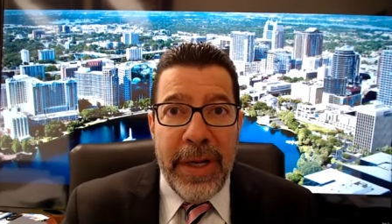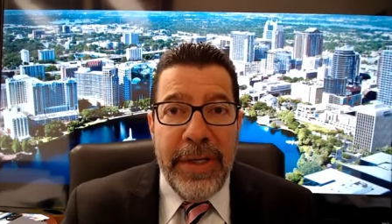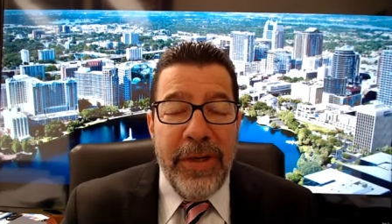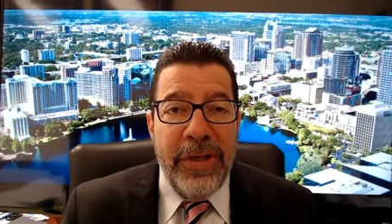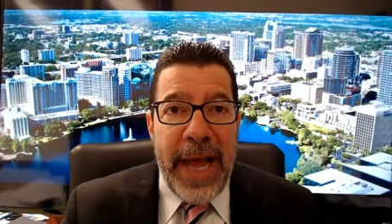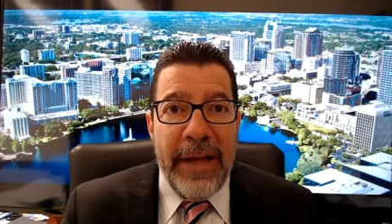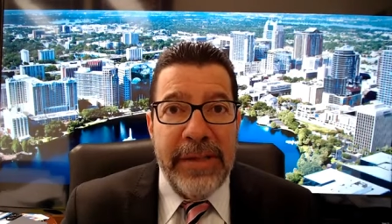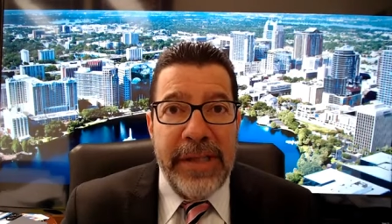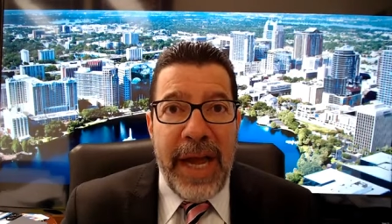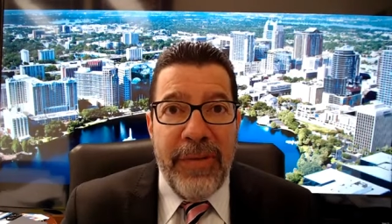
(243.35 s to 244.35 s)
your
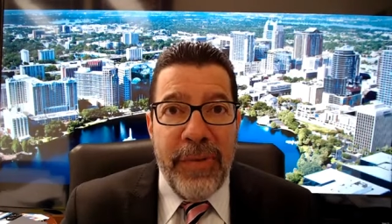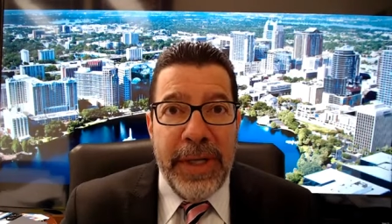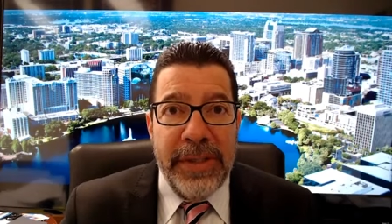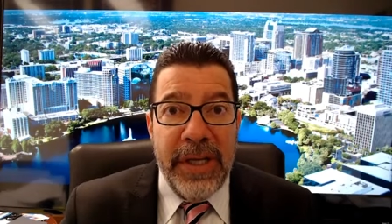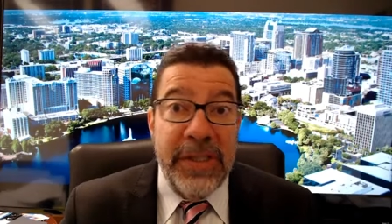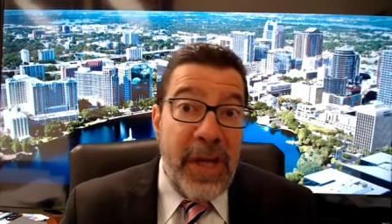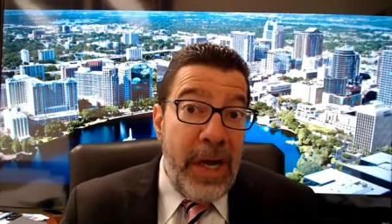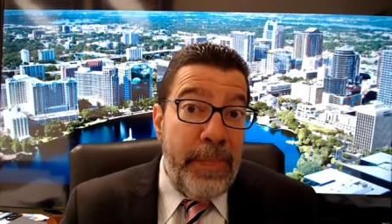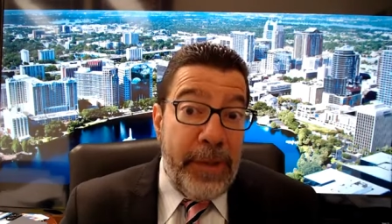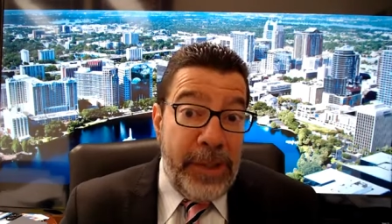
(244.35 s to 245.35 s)
downside risk is
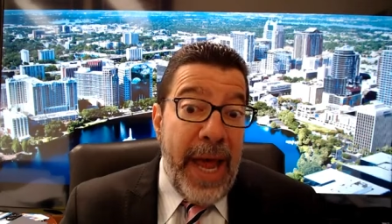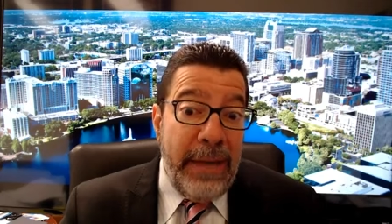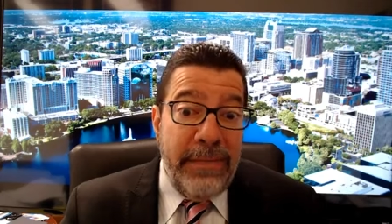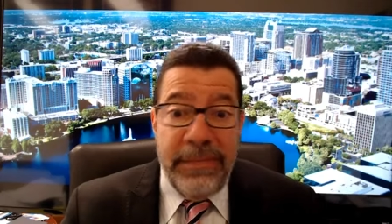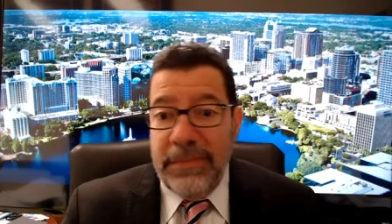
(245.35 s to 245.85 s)
100%.